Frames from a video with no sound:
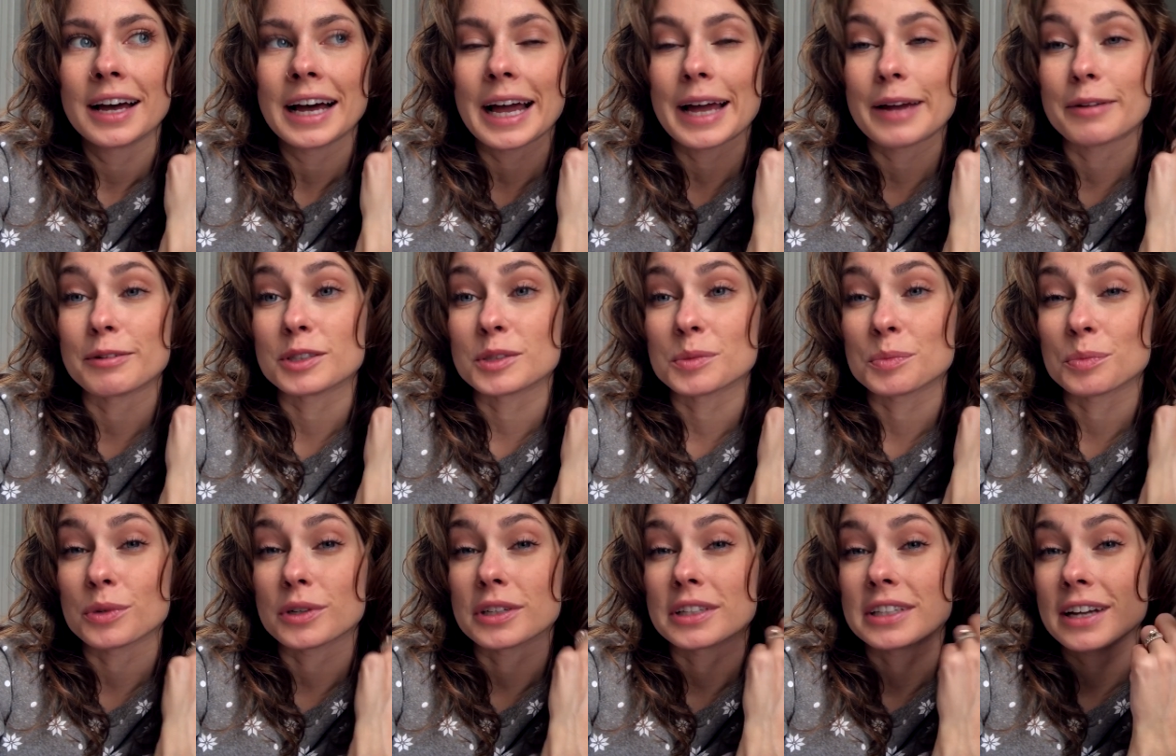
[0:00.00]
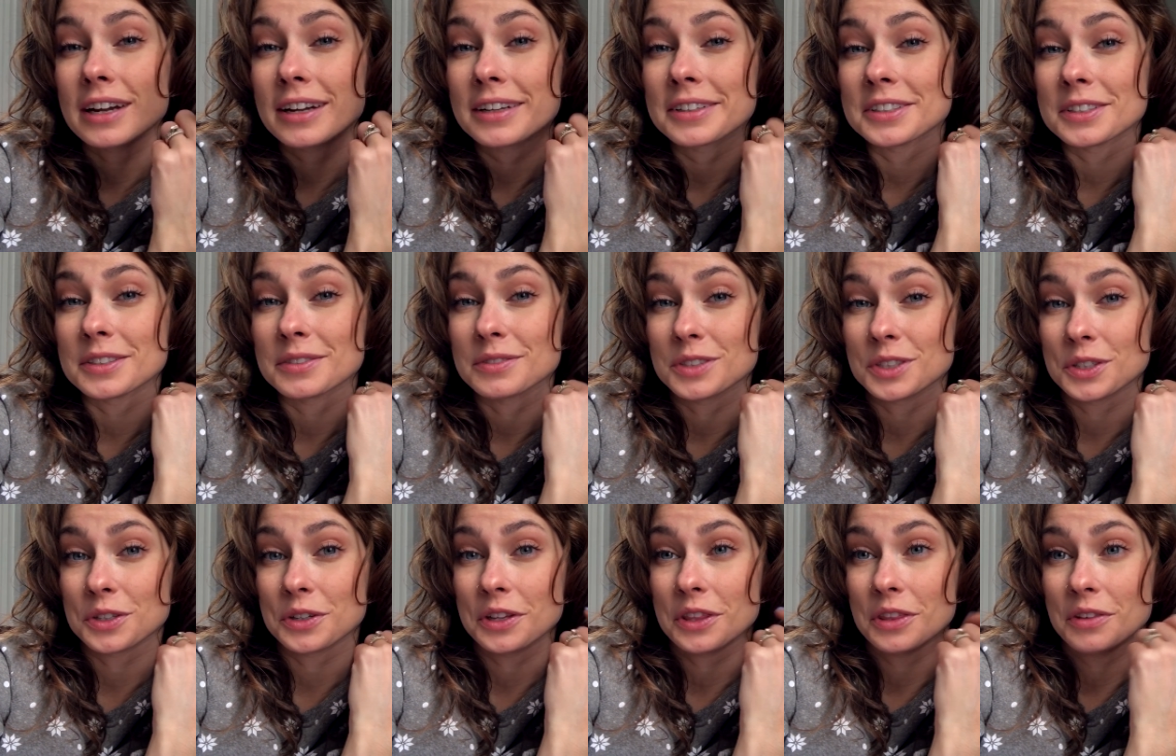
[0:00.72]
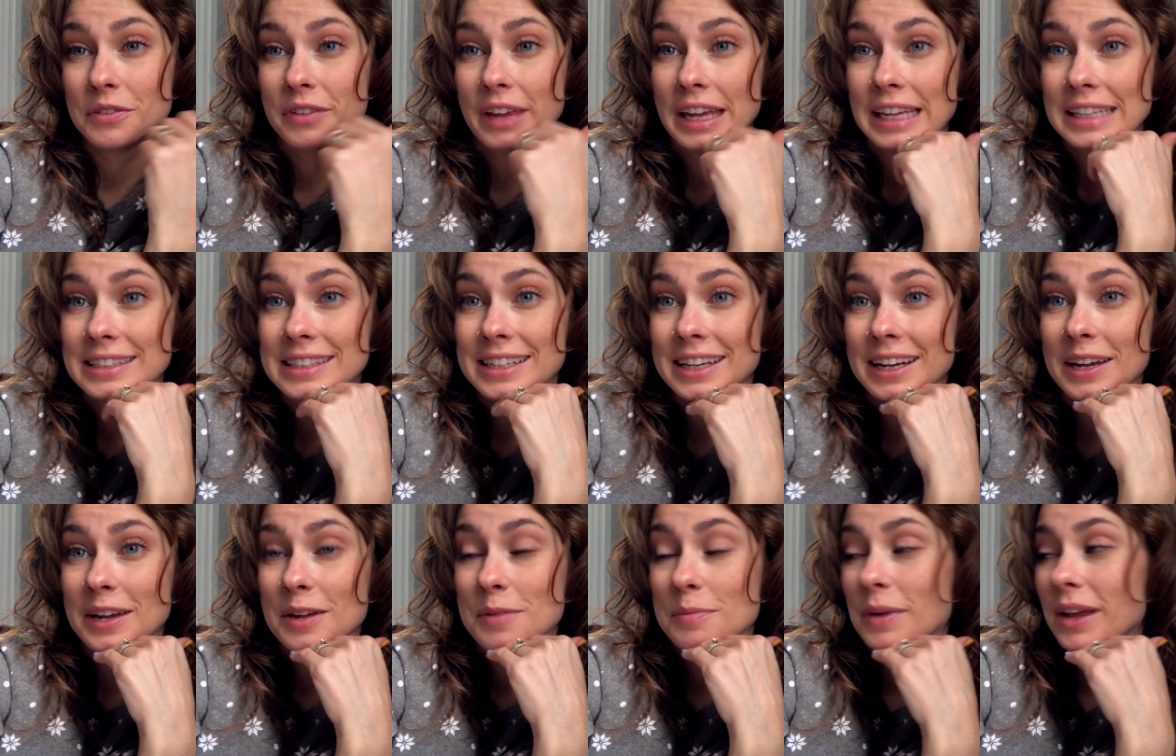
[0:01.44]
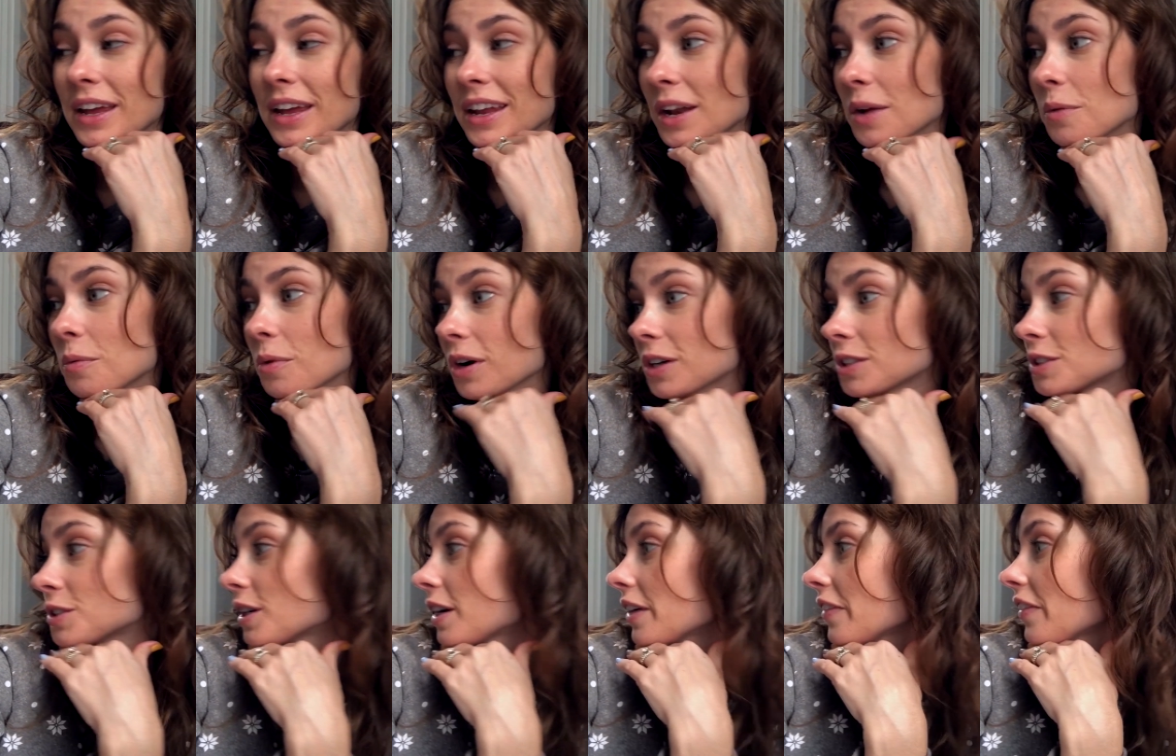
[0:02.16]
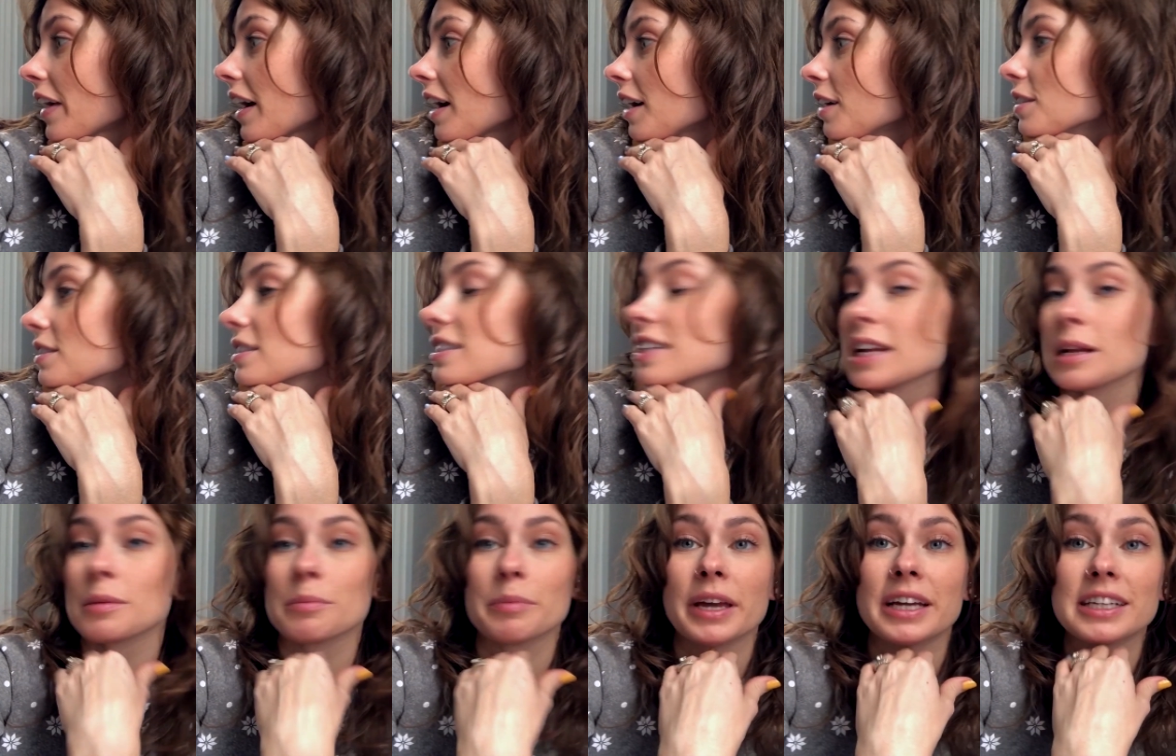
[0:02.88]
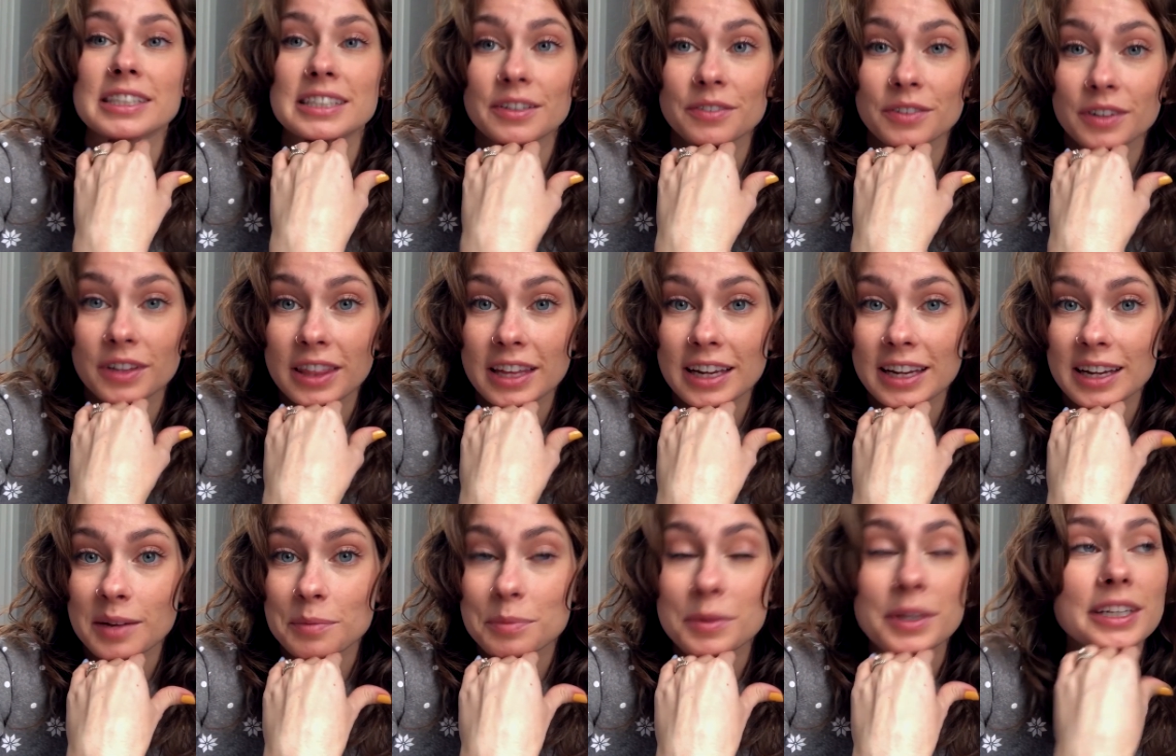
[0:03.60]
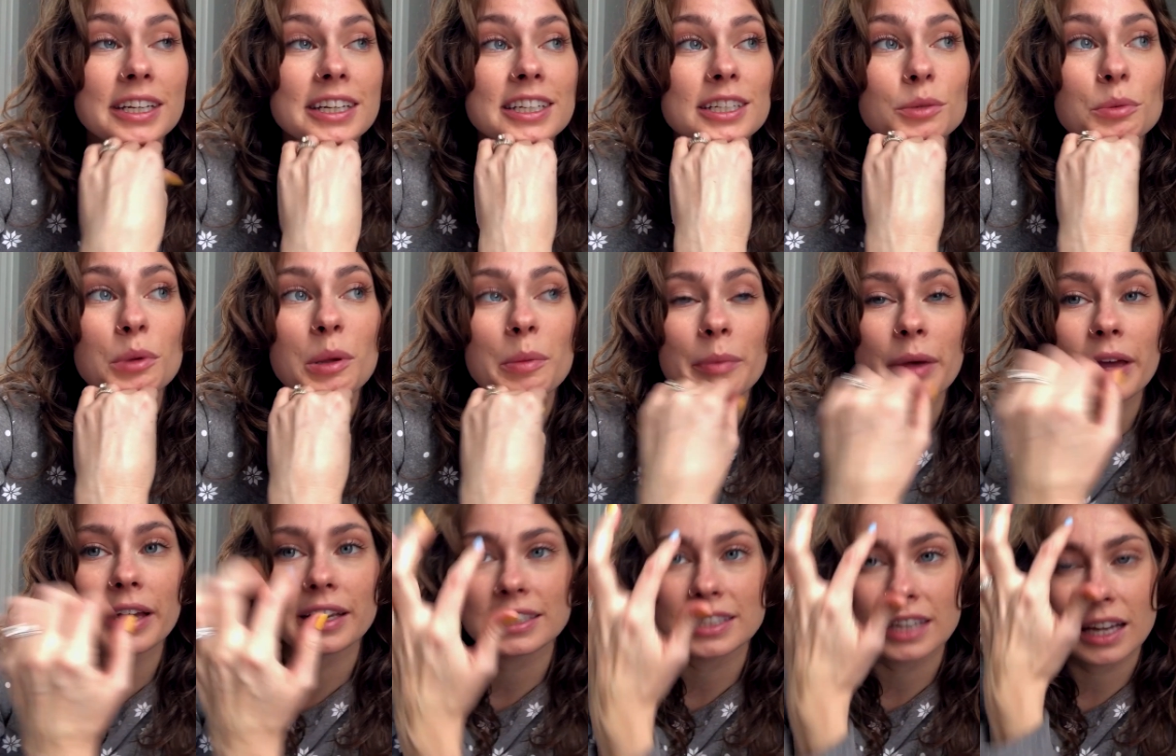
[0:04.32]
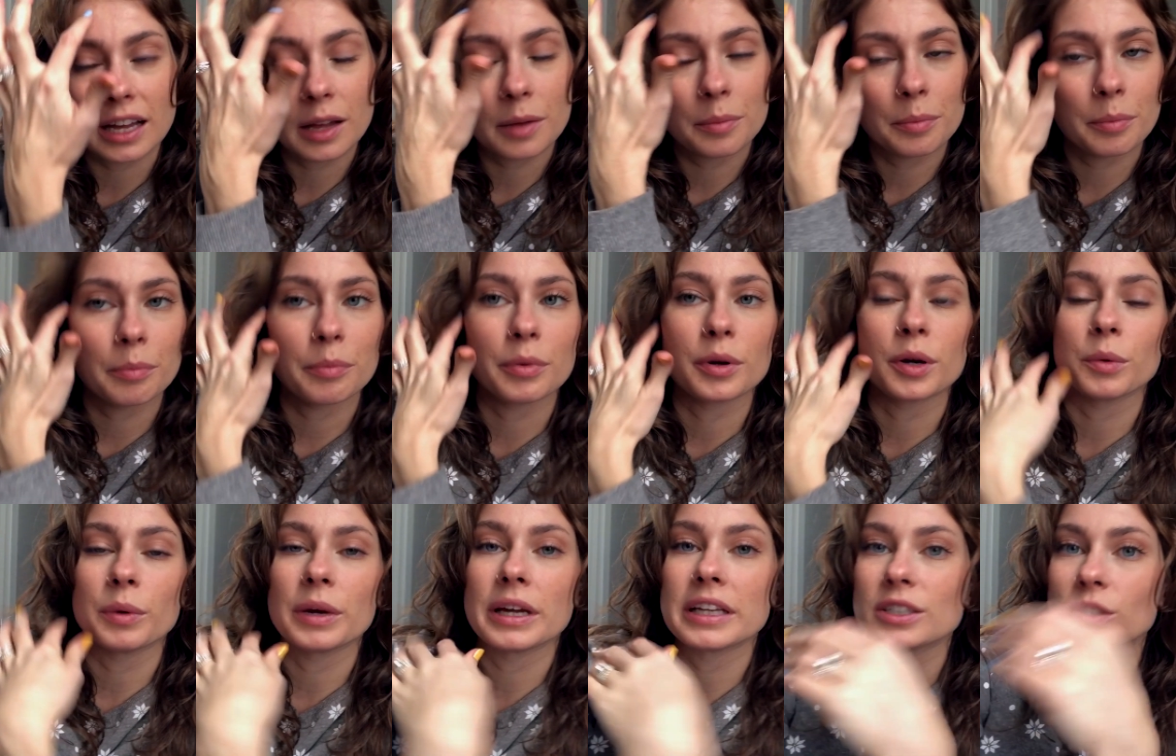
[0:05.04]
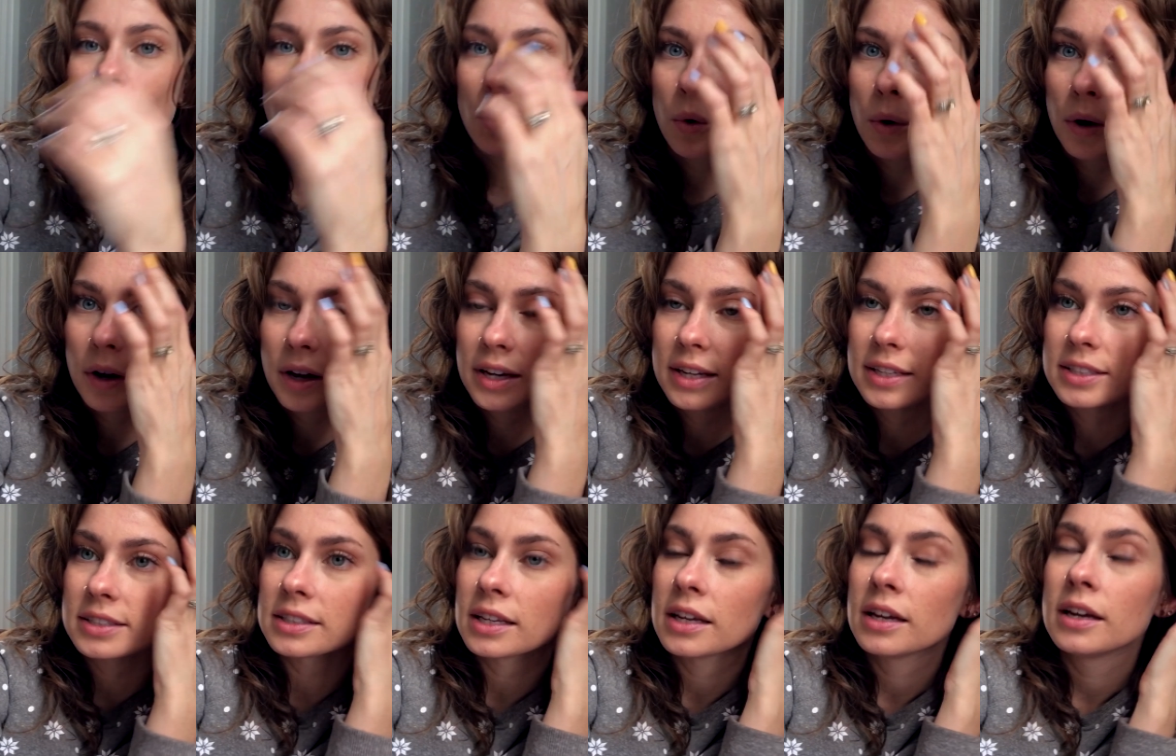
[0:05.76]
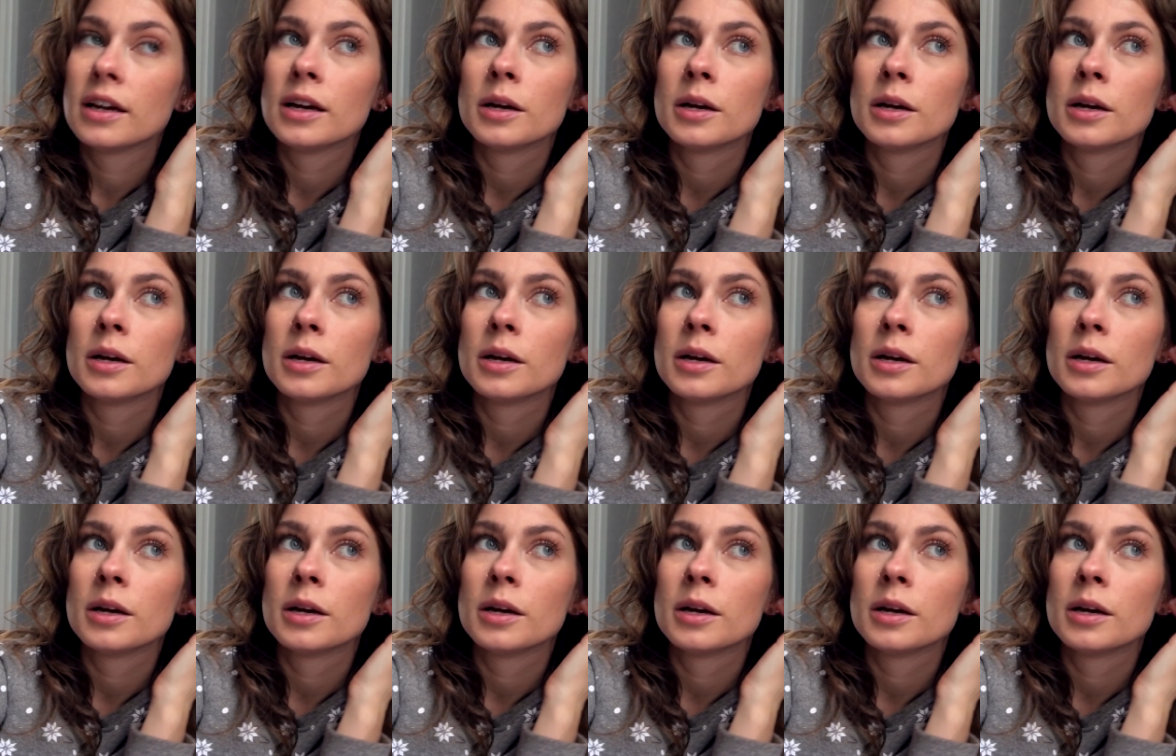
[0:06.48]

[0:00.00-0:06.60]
I was productive during the FaceTime and I walked around the house and I picked everything up that needed to be picked up, put away toys,